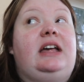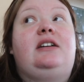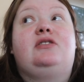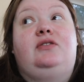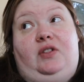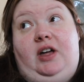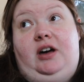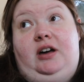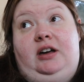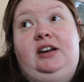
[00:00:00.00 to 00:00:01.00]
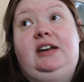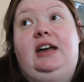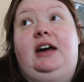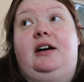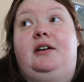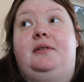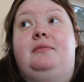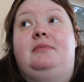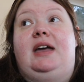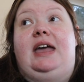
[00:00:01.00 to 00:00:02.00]
like to vlog,
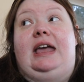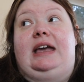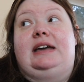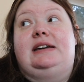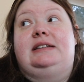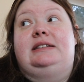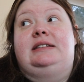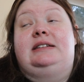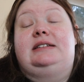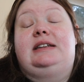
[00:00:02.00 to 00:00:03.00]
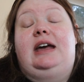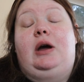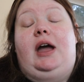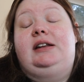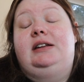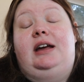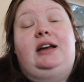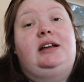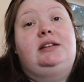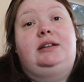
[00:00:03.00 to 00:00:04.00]
and I did
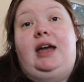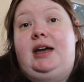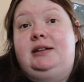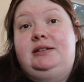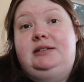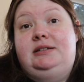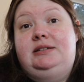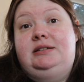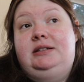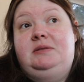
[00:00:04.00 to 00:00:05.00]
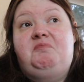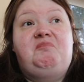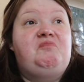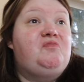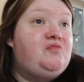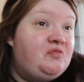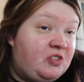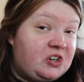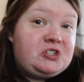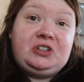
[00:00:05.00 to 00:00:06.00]
not get
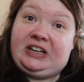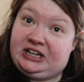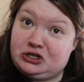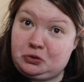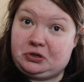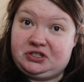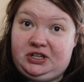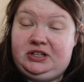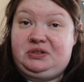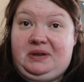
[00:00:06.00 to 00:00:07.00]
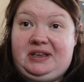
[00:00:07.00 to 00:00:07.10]
virtually any chores done this